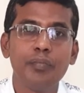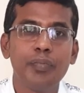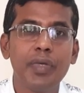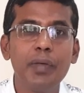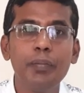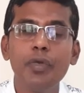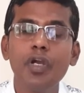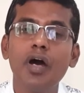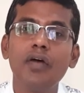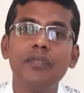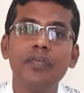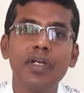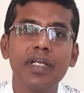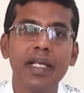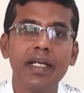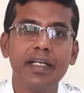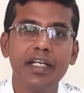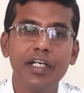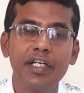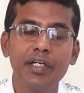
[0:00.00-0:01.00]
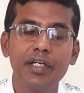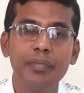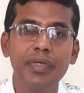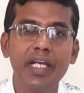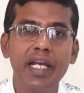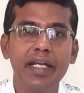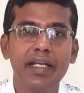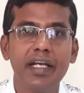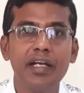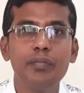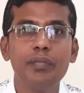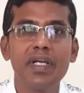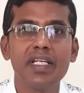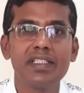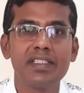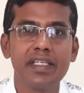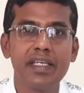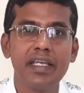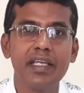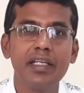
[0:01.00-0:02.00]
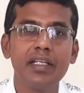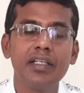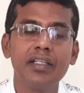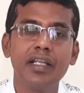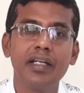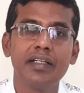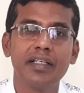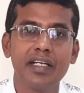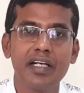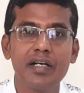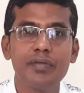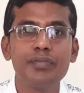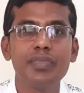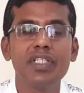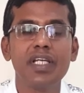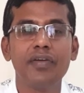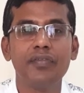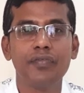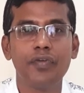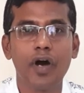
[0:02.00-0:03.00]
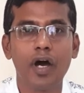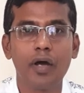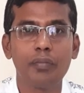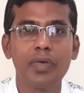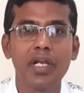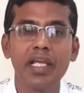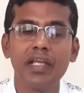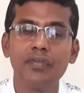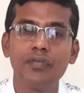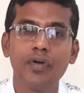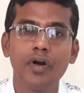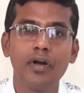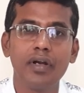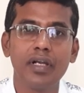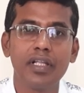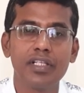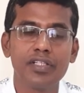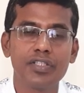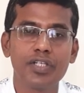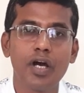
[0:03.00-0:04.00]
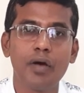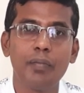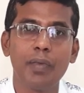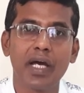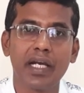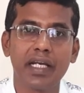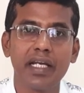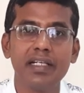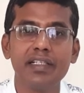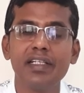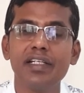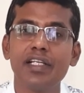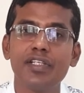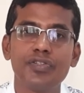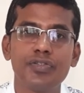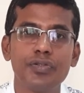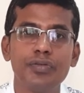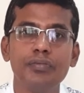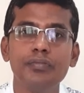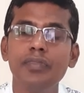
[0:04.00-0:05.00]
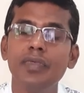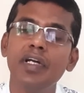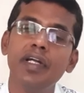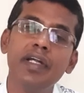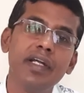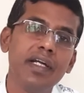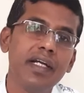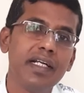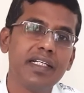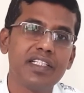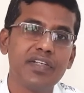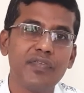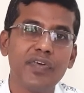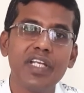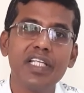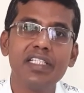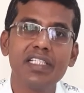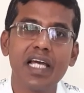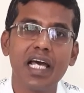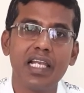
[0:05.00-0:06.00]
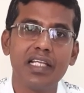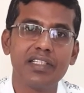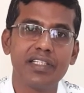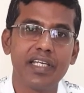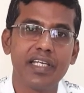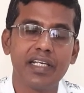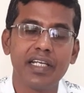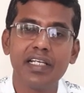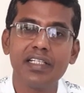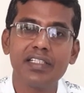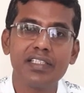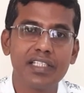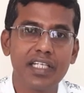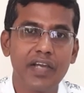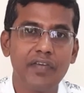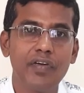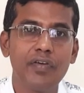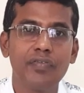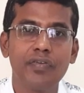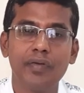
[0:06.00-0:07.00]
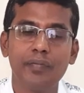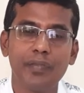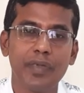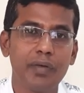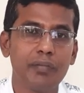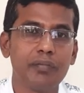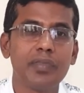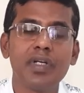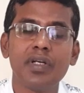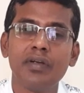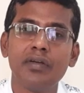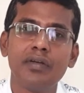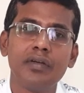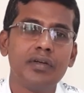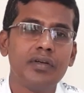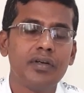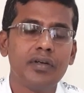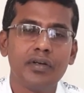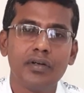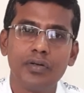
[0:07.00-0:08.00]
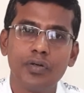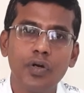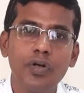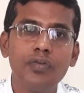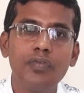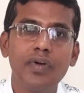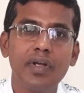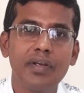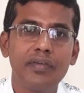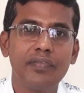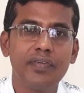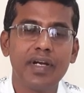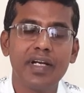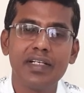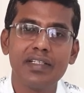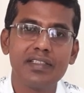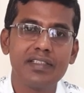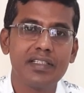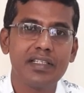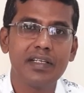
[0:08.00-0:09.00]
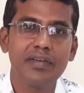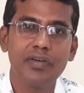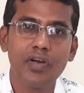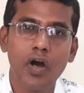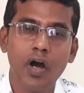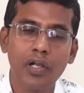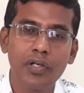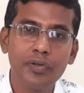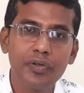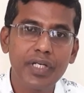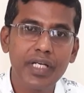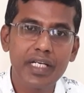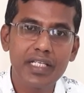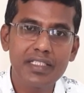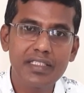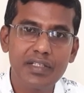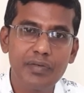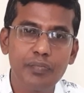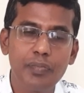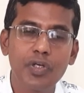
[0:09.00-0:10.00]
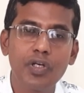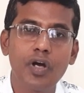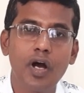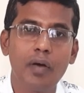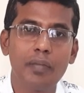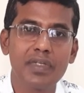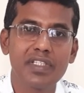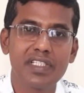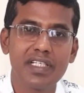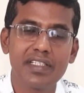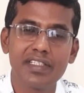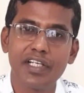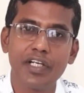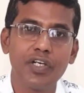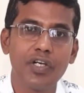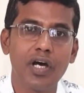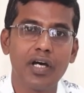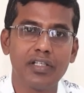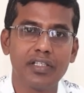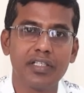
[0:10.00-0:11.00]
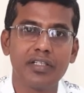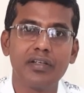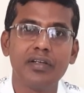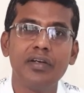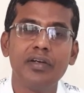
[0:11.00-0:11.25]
People often get intimidated by seeing the terms and formulae involved in the stock markets and assume it's a very challenging area and stay away from them. Don't worry, friends. All you need is simple common sense and logic.